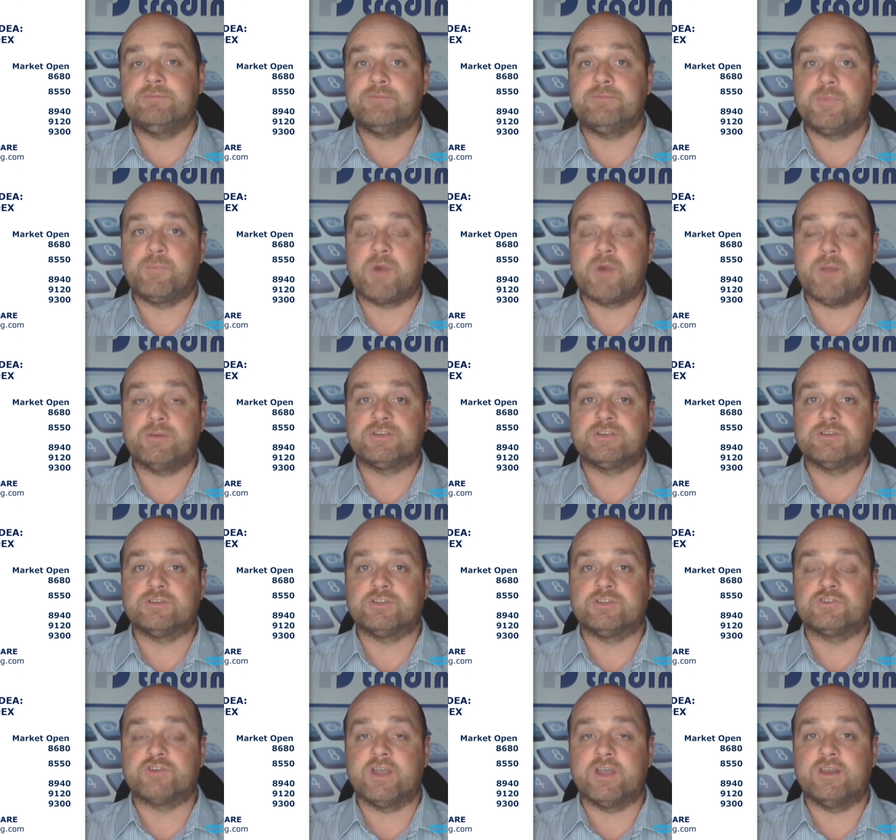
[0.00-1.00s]
the parameters on
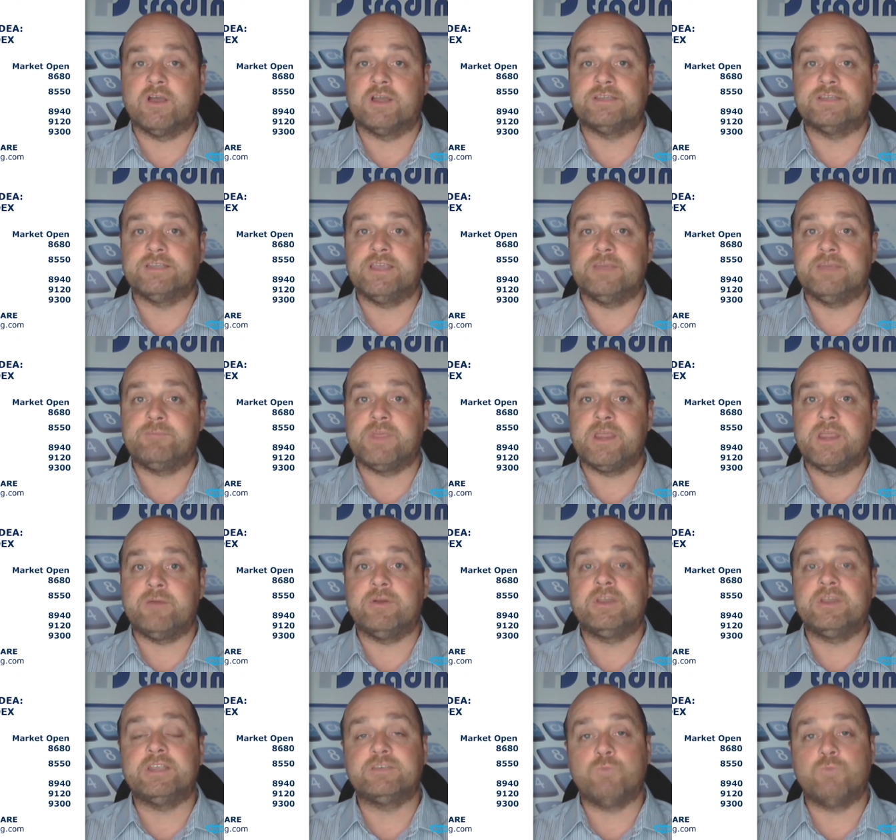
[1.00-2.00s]
the trade idea
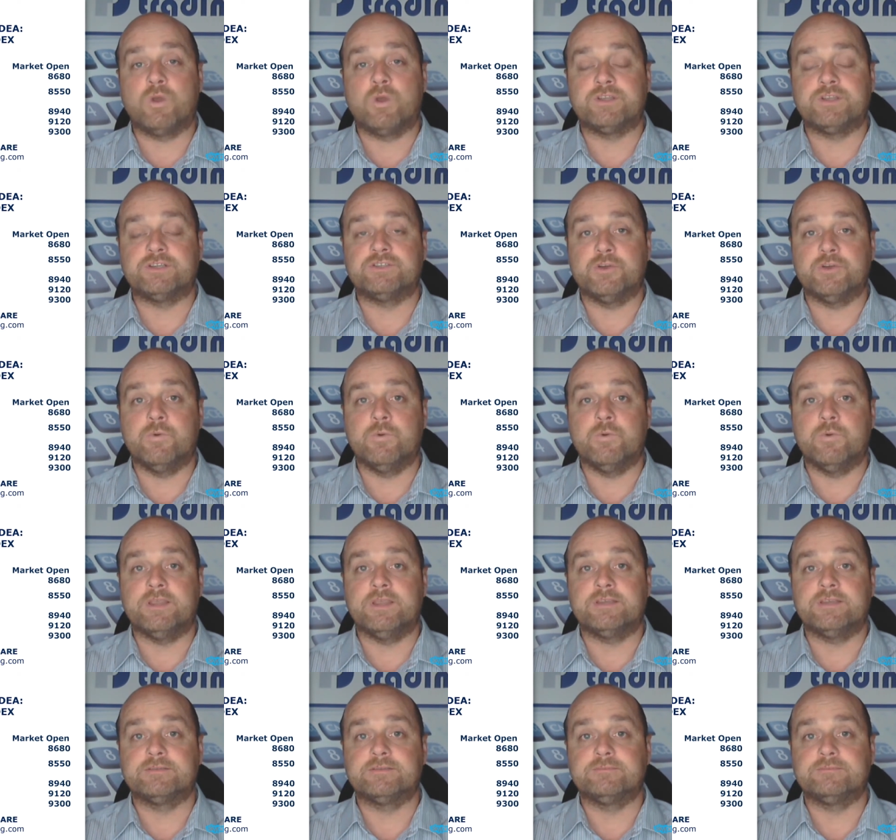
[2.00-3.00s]
period is 1 to 2
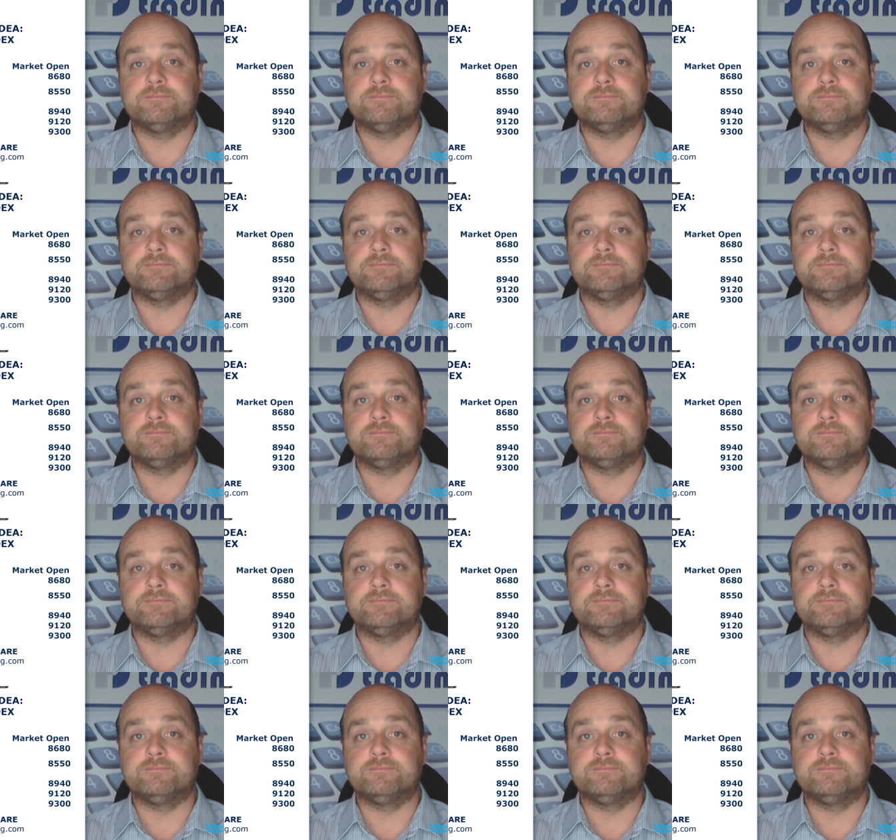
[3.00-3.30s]
weeks.